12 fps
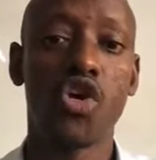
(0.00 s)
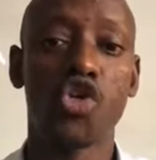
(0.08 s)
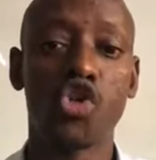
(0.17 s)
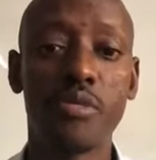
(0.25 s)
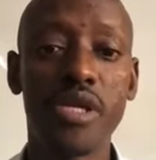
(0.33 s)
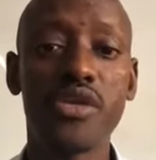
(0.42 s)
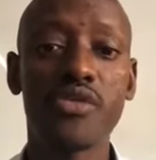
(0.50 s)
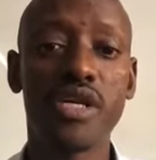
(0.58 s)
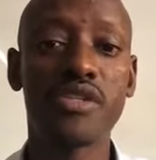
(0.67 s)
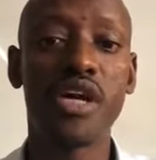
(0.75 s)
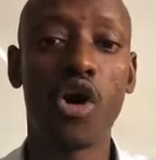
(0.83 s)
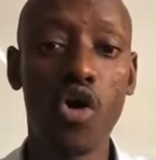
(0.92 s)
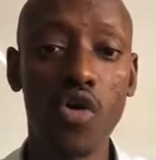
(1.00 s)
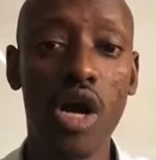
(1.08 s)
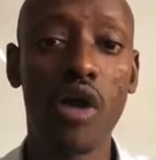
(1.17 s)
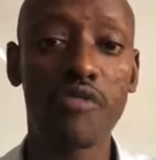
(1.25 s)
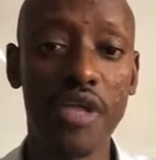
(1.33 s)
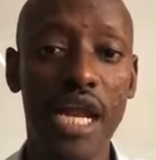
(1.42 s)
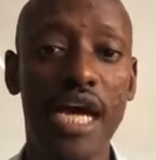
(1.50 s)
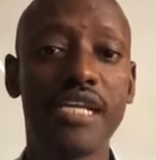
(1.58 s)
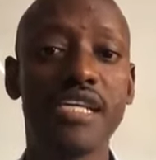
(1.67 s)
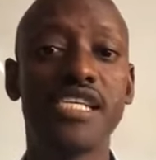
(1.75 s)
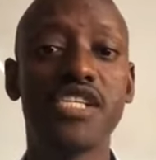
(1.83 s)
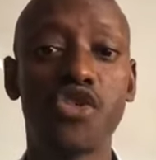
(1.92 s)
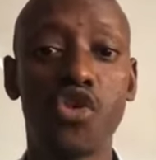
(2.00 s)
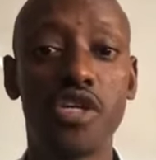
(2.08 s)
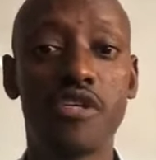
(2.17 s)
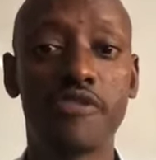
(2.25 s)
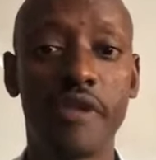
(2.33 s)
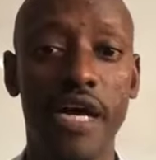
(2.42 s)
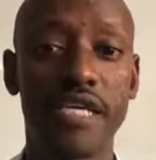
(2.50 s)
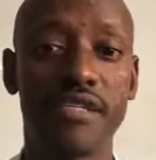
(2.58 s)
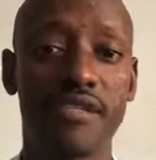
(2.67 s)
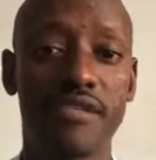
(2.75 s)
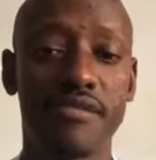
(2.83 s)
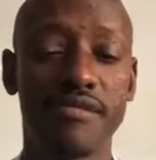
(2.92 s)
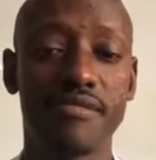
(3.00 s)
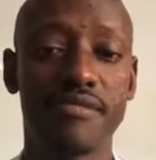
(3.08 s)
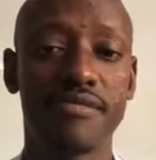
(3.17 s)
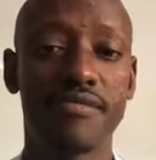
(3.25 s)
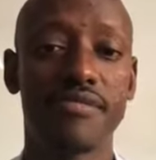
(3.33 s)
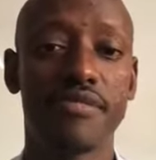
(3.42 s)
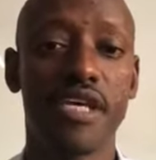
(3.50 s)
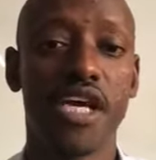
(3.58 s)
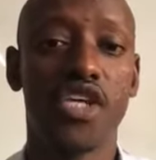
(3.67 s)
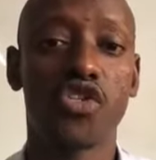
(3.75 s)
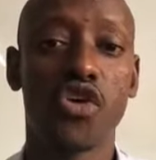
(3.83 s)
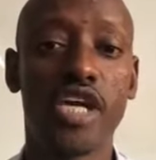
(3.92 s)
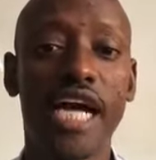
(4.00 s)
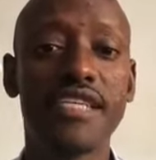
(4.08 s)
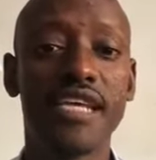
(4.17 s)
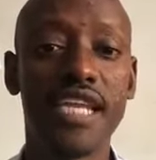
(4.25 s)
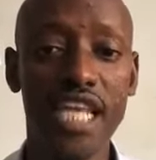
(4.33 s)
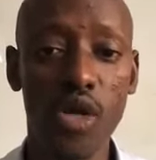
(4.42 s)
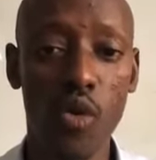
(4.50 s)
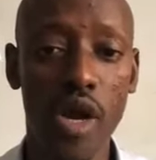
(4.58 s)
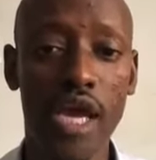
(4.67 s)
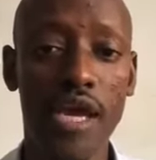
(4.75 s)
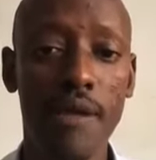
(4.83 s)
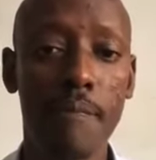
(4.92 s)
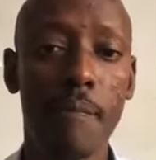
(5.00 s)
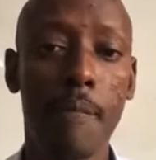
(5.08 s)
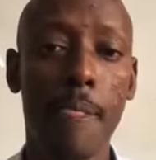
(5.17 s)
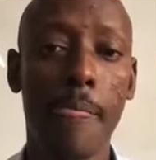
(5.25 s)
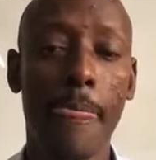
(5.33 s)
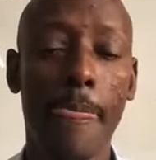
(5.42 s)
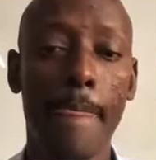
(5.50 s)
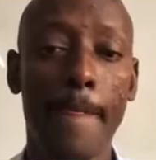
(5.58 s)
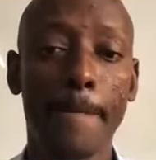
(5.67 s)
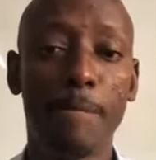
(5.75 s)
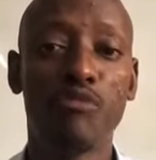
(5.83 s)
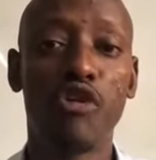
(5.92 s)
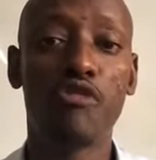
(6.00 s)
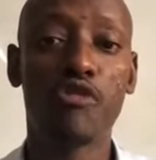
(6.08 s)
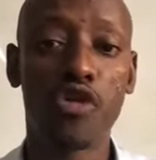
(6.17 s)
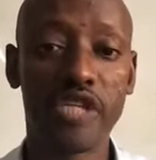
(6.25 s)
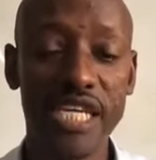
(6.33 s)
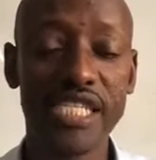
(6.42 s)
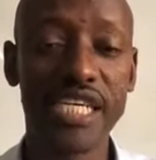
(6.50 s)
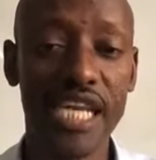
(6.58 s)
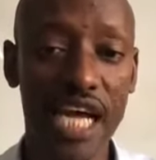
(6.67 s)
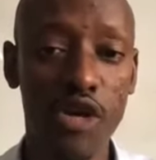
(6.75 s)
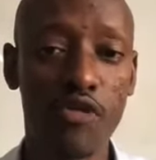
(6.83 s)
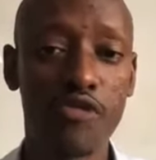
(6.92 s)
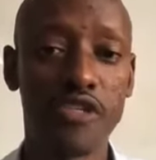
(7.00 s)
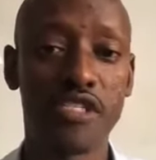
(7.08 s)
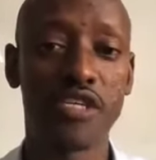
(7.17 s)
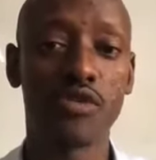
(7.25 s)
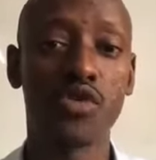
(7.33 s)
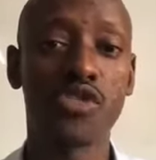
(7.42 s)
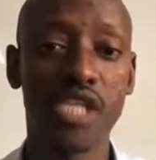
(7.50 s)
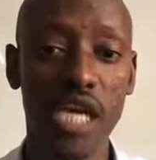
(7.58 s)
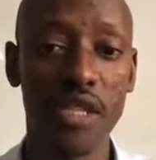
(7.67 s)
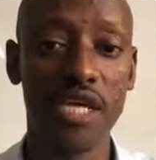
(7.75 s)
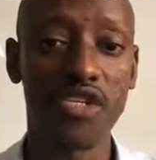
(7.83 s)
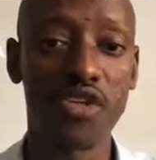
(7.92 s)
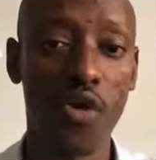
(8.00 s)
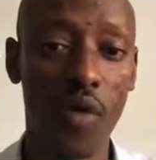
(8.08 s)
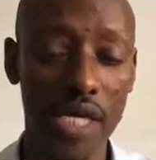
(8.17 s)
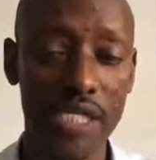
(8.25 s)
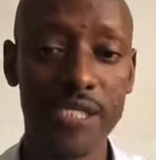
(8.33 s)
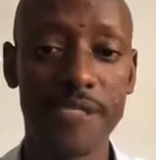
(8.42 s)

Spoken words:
So meaning that the owner of the land is notified. So he has a leeway of contacting land office to say that, you know what,